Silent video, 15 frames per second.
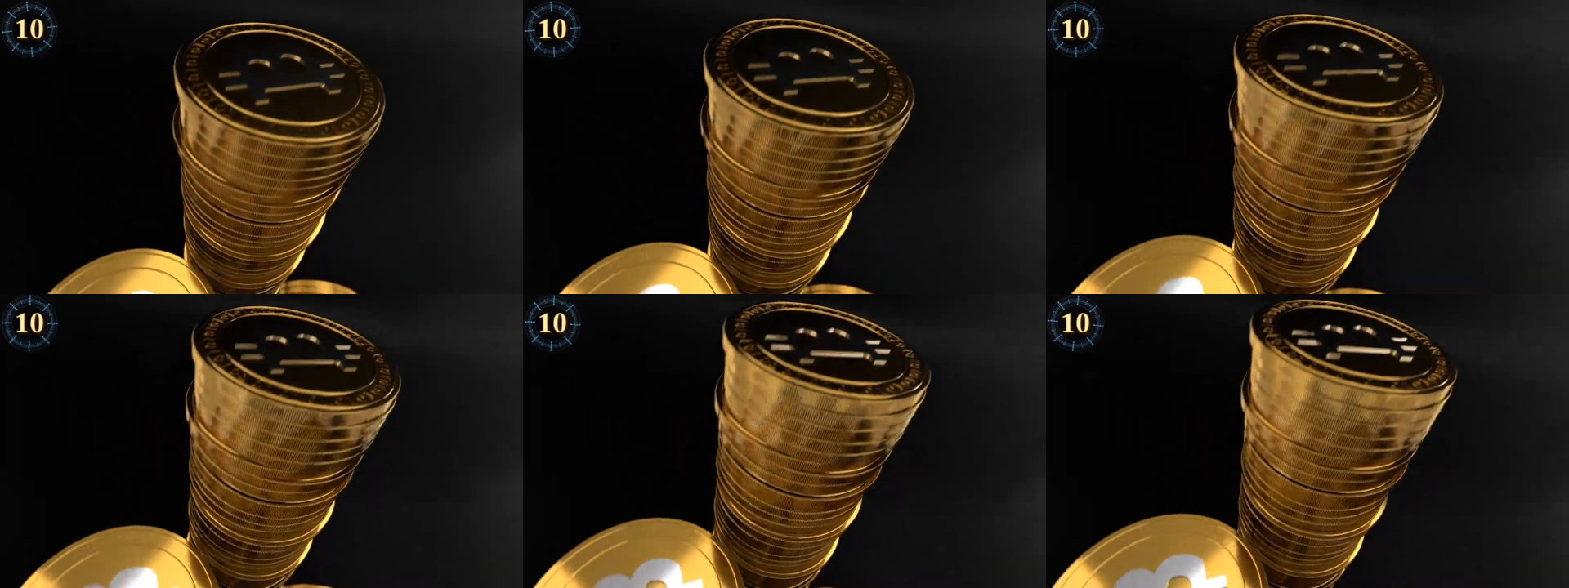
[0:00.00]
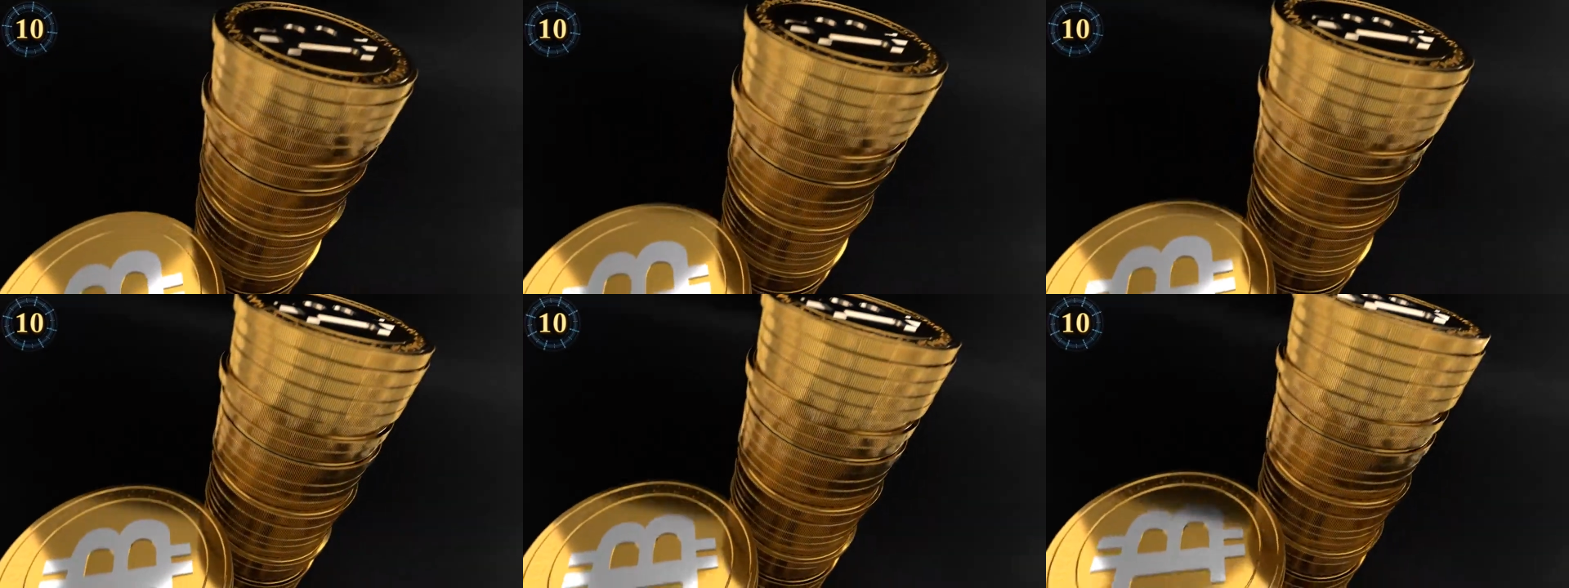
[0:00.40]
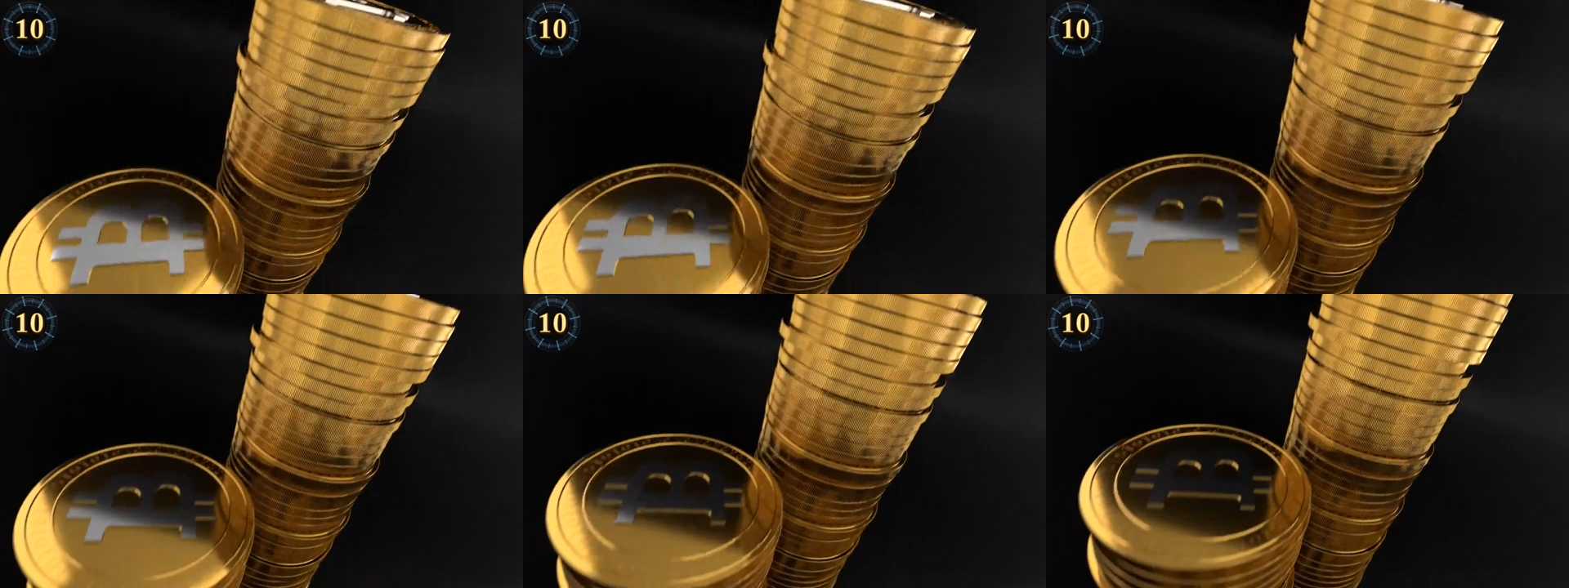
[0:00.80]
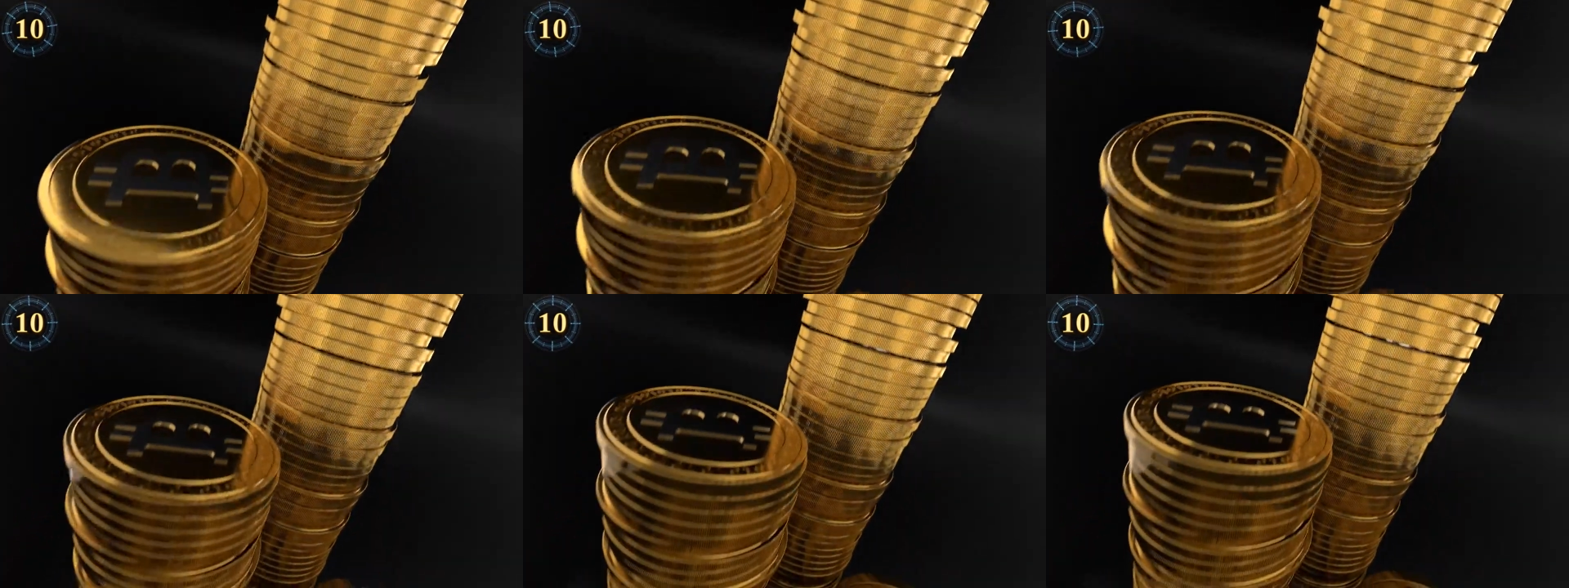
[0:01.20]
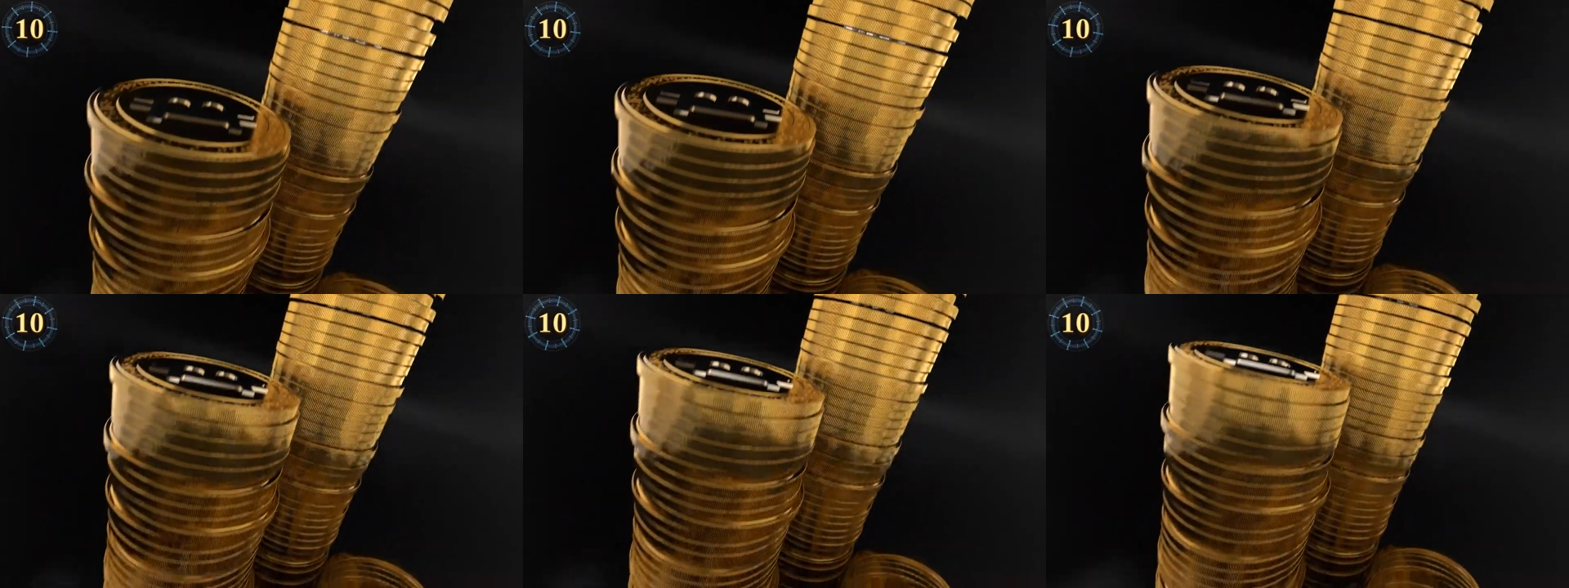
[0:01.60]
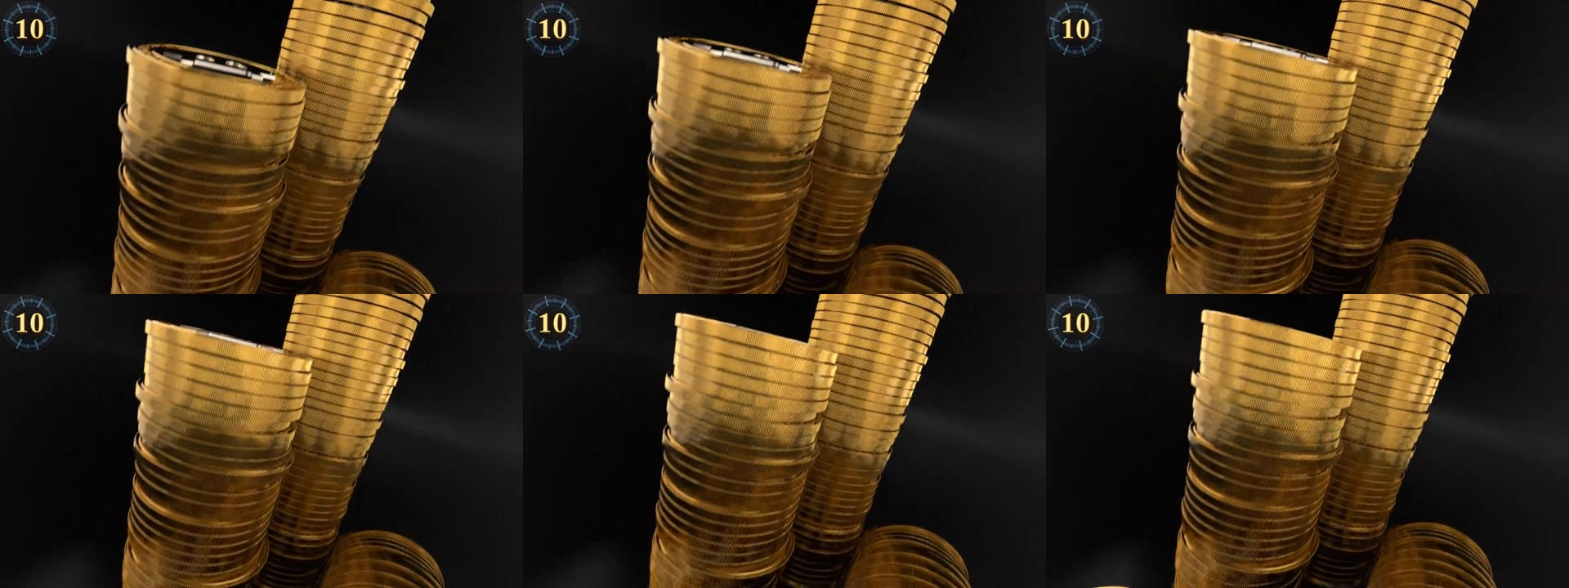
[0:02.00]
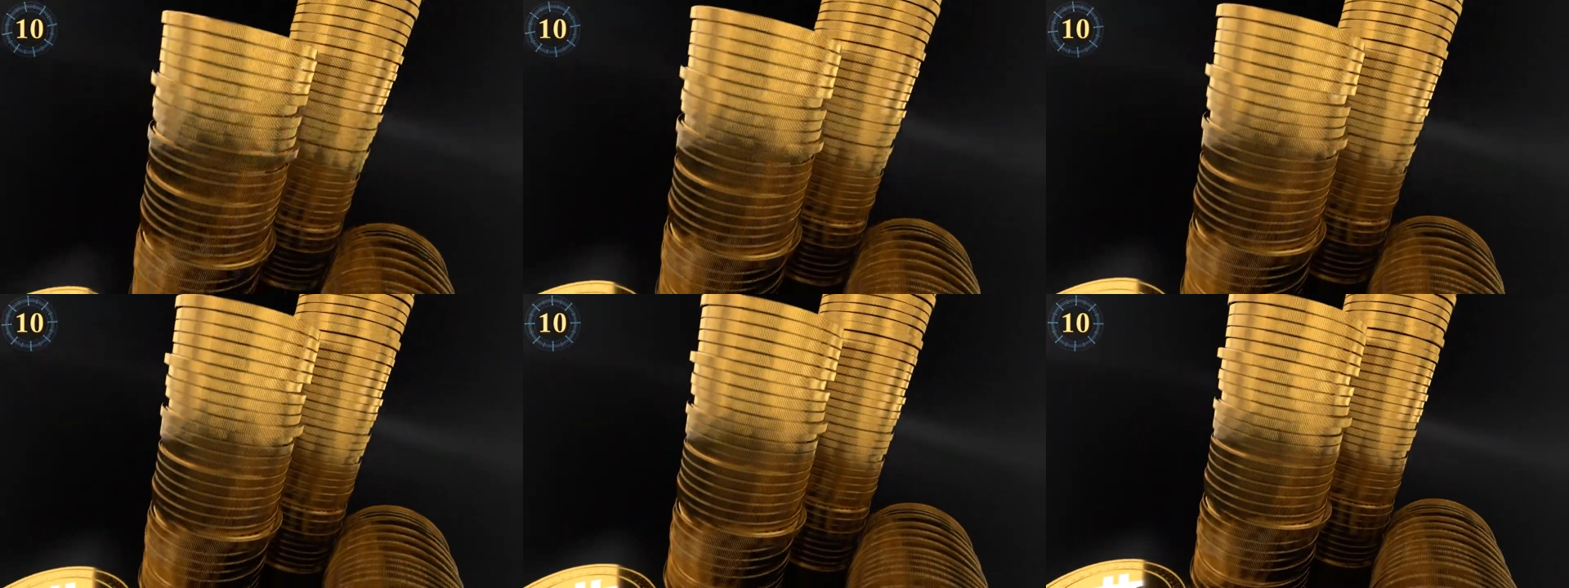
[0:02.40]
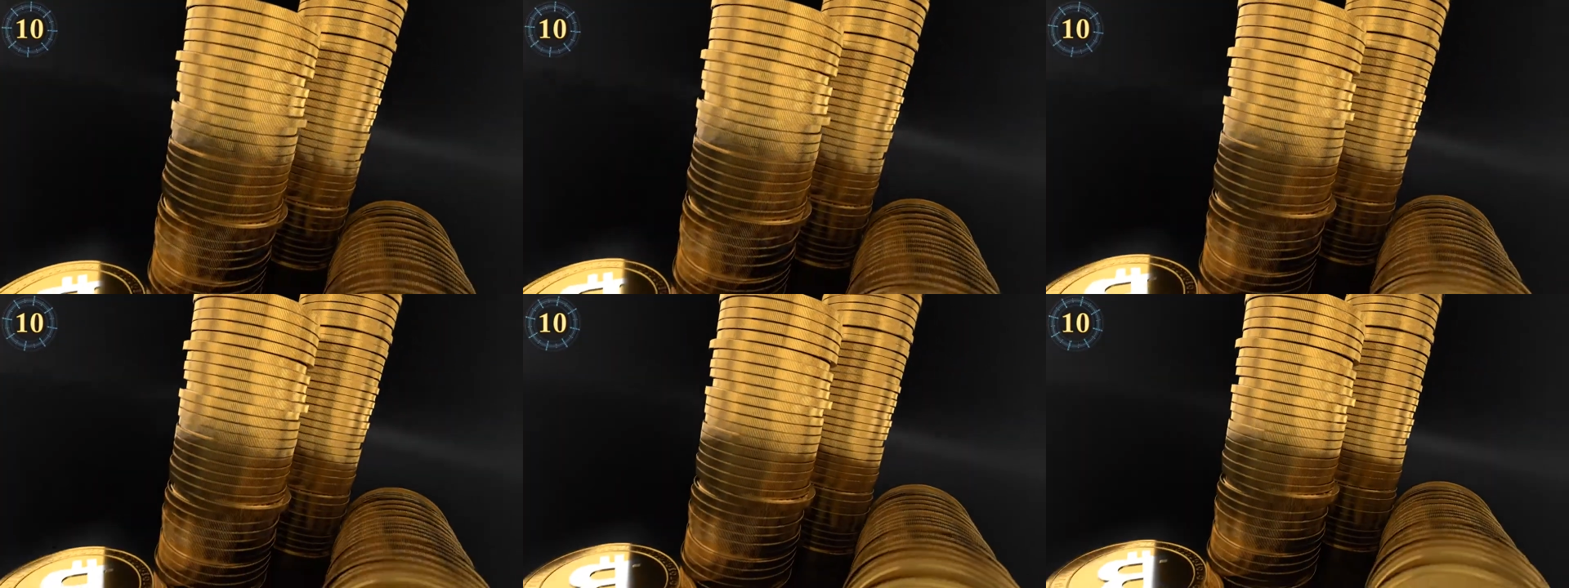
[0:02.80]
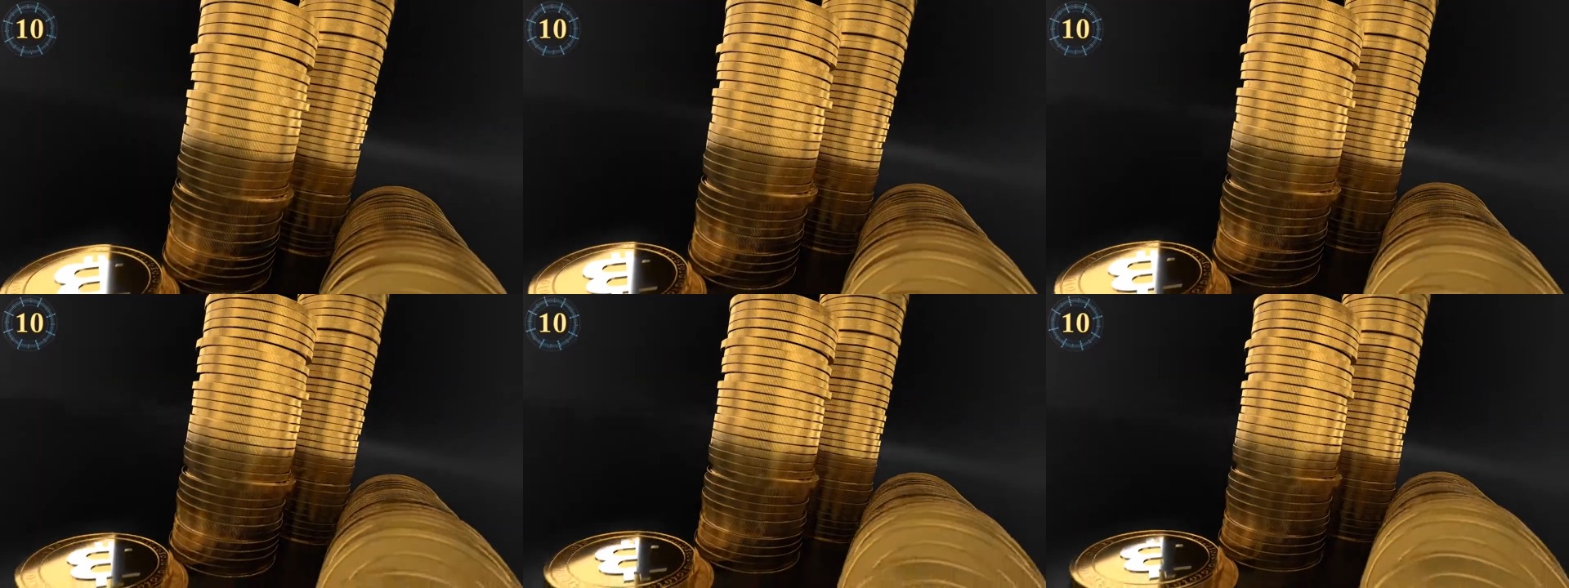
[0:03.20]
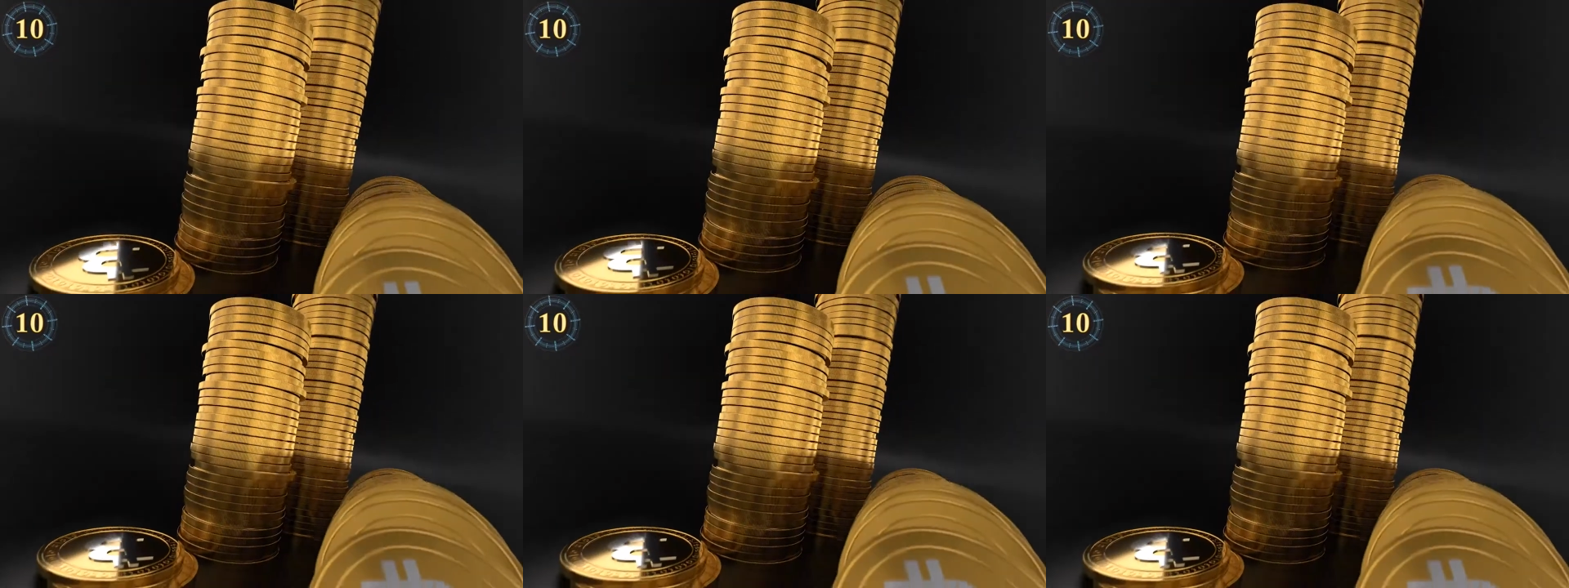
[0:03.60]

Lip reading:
No face is visible, so there are no lips to read.